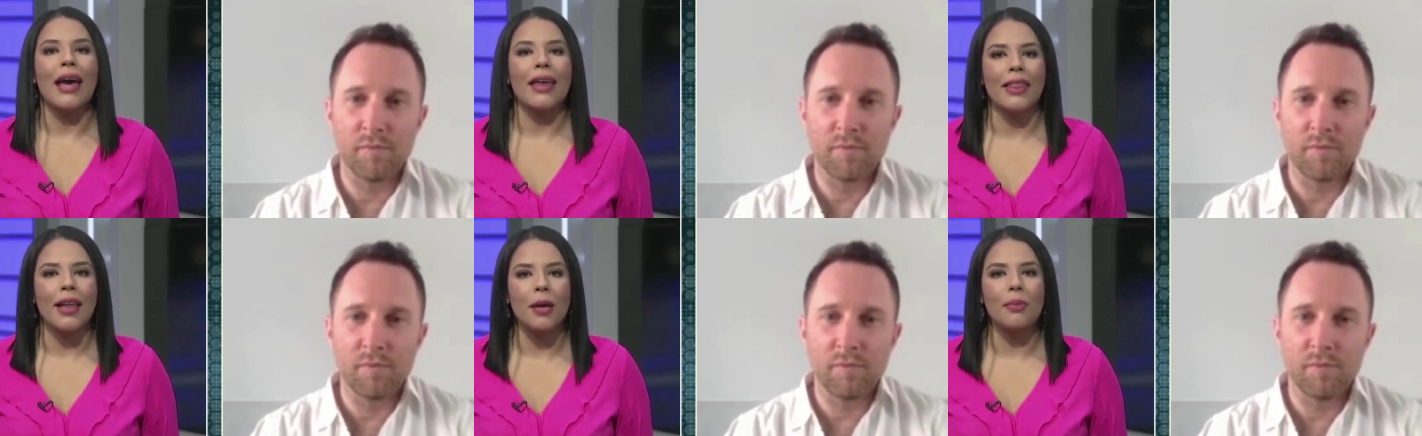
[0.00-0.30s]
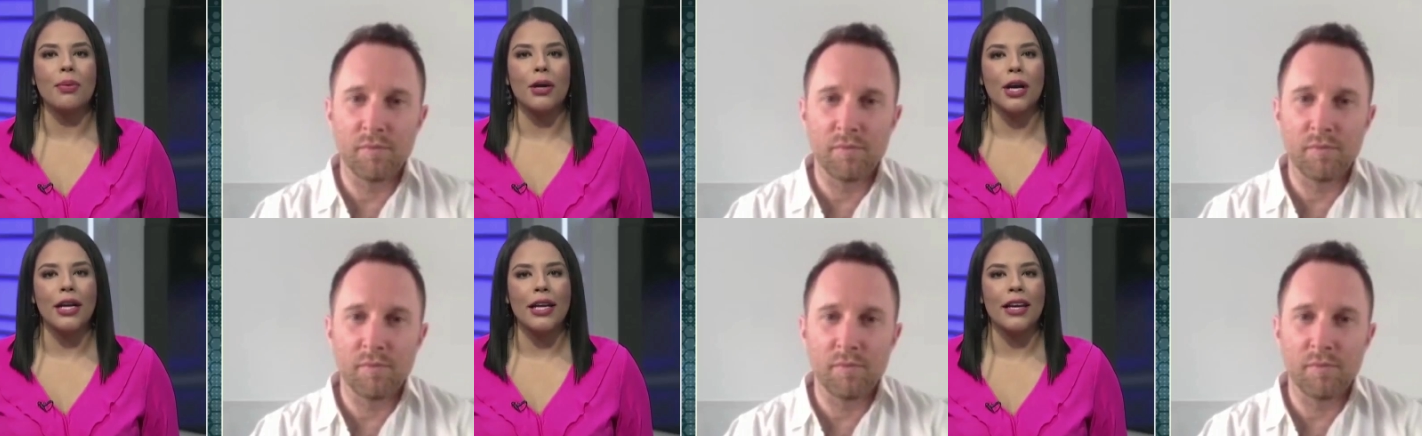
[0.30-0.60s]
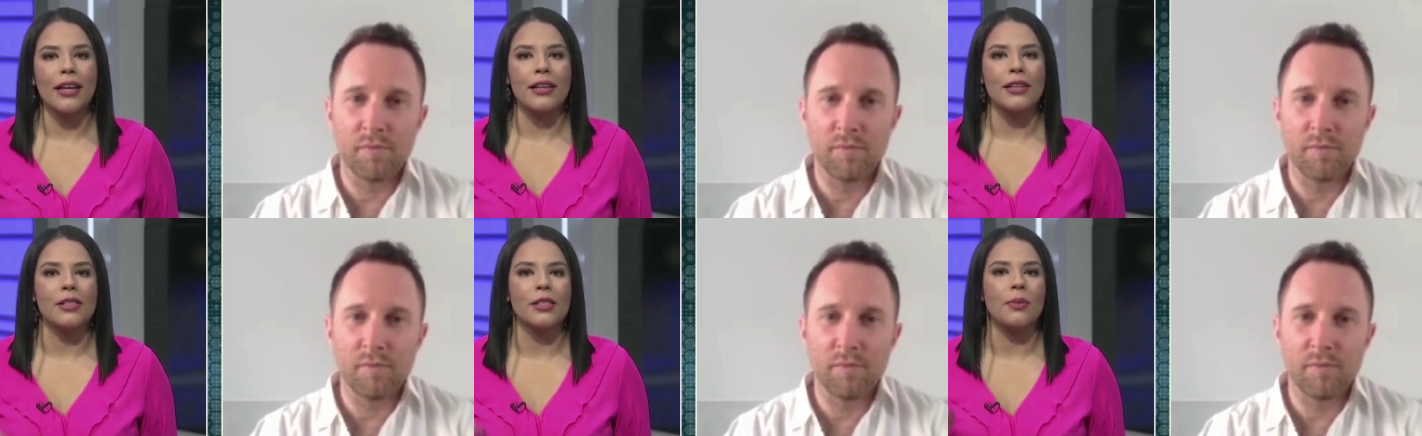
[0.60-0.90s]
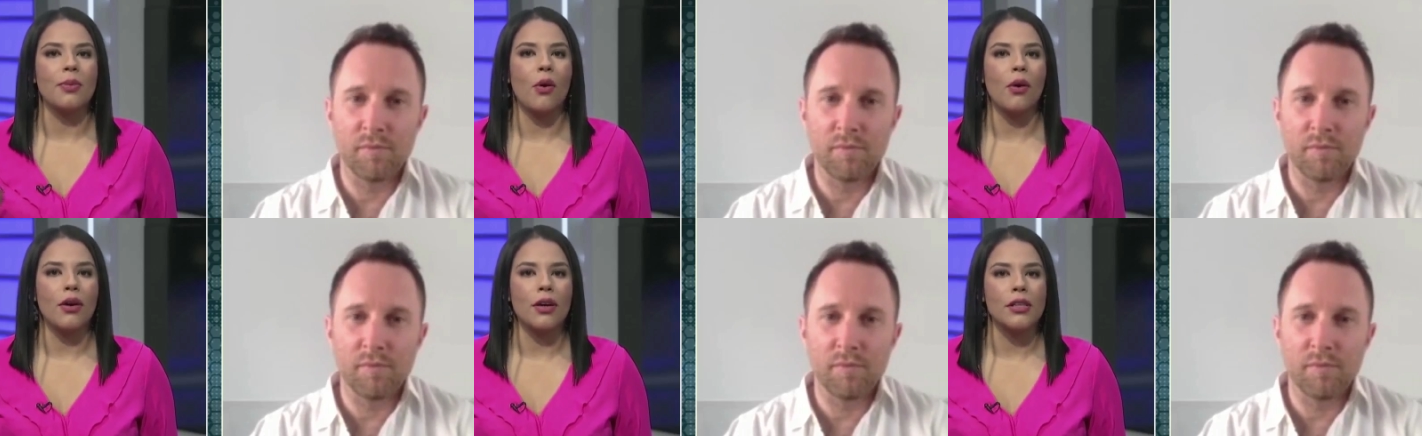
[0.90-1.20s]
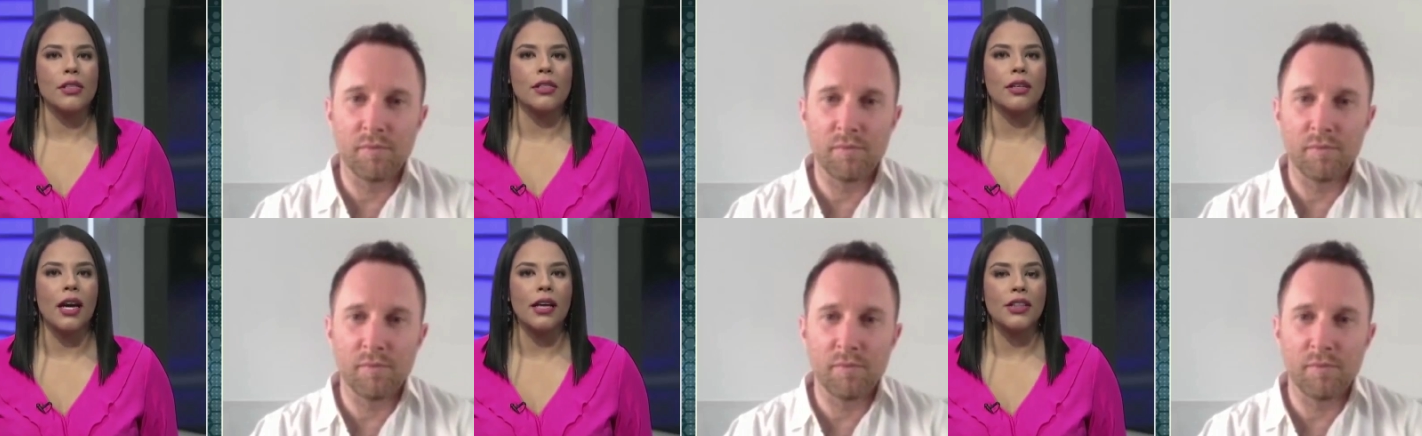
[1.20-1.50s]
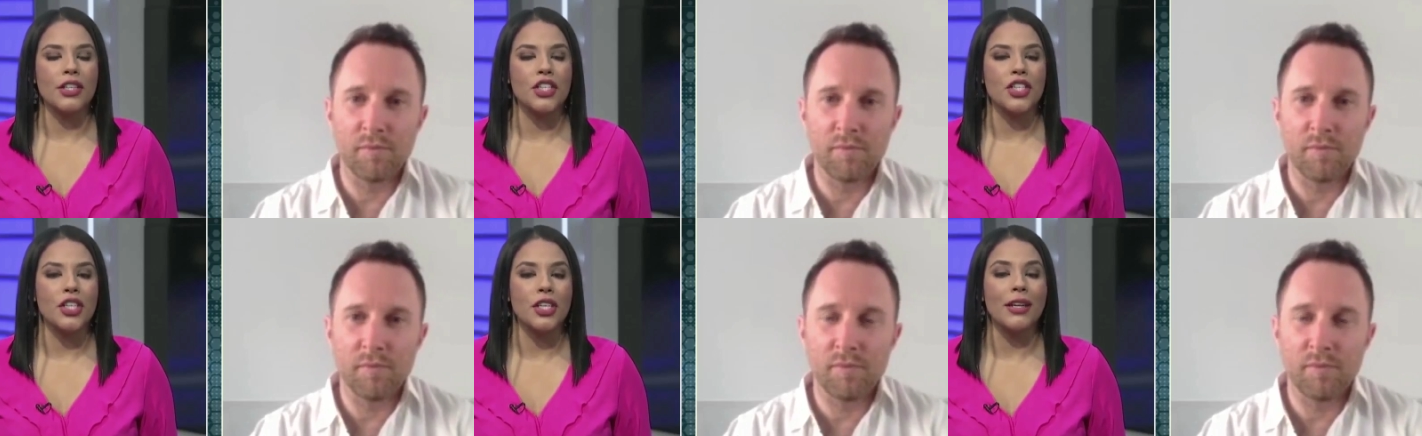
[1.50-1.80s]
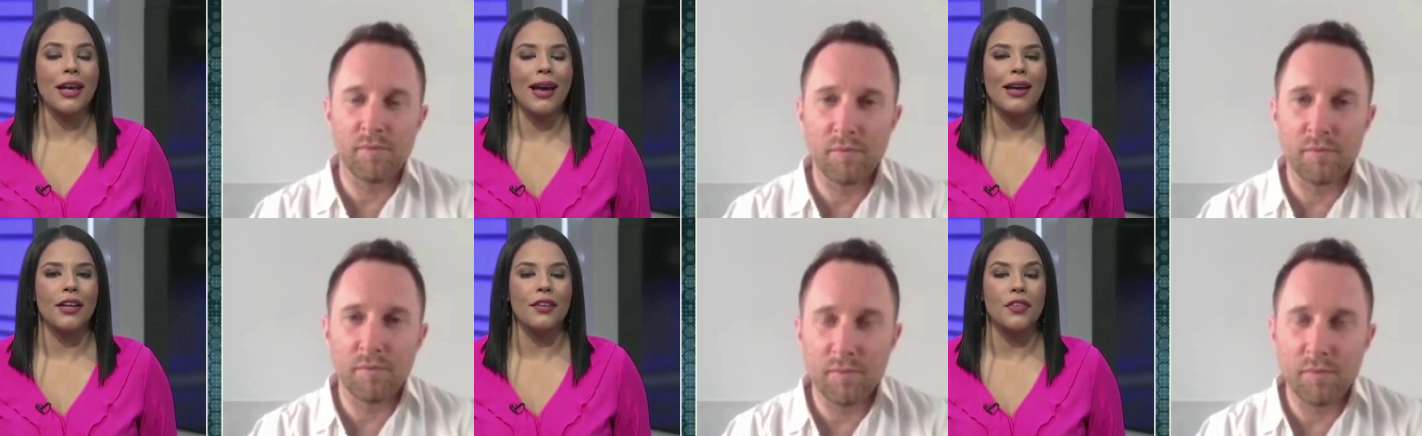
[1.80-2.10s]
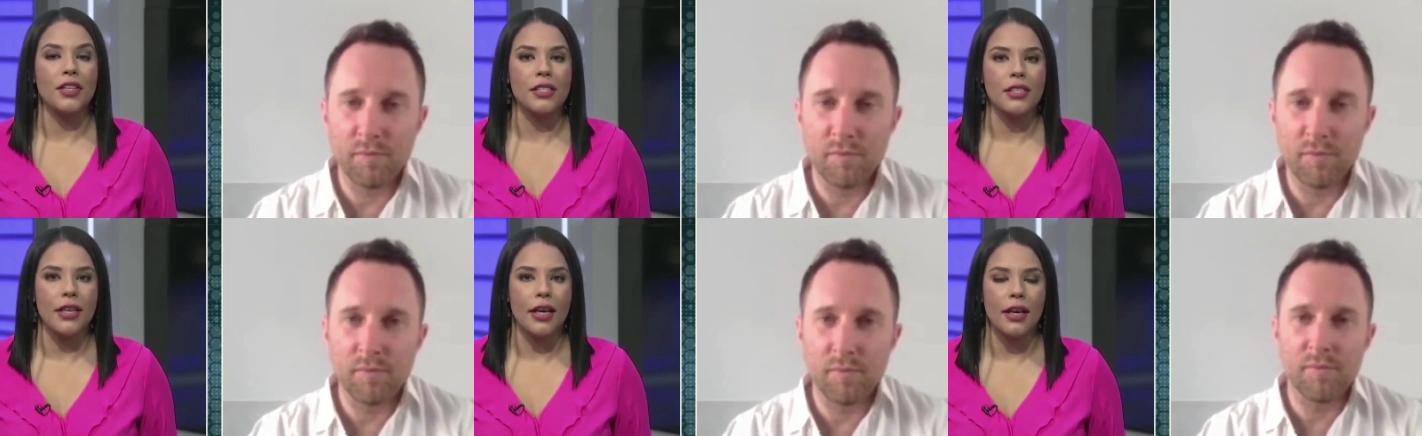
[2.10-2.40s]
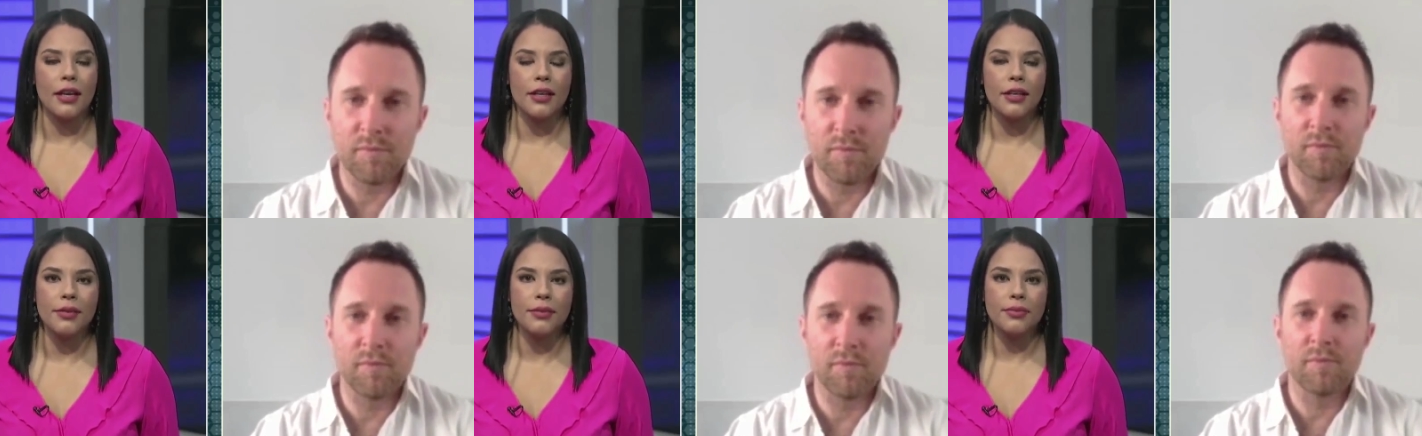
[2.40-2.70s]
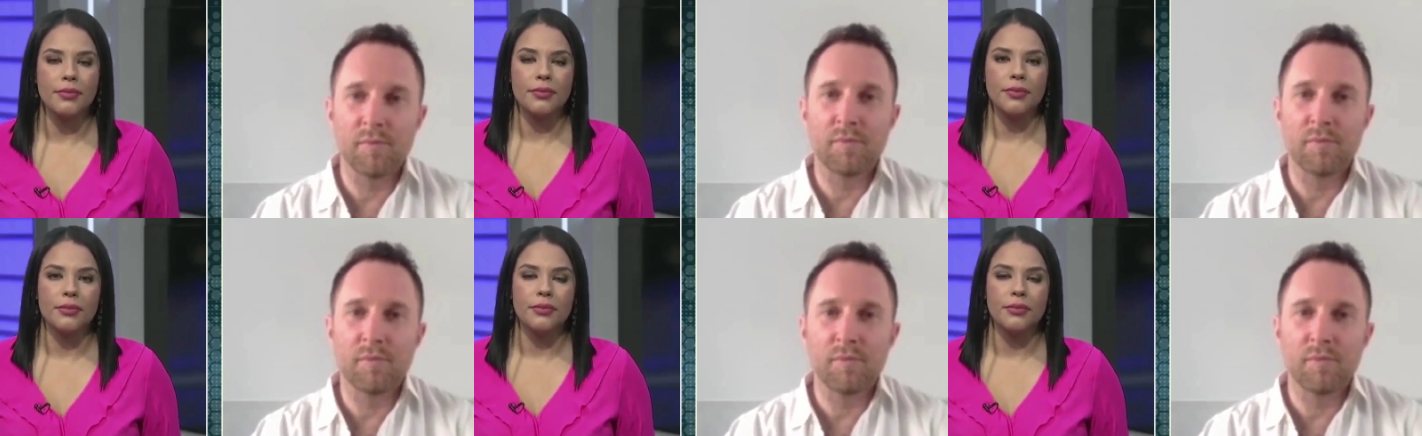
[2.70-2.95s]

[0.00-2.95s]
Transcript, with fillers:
Speaker 1: and that Bernie and his supporters got the shit end of the stick?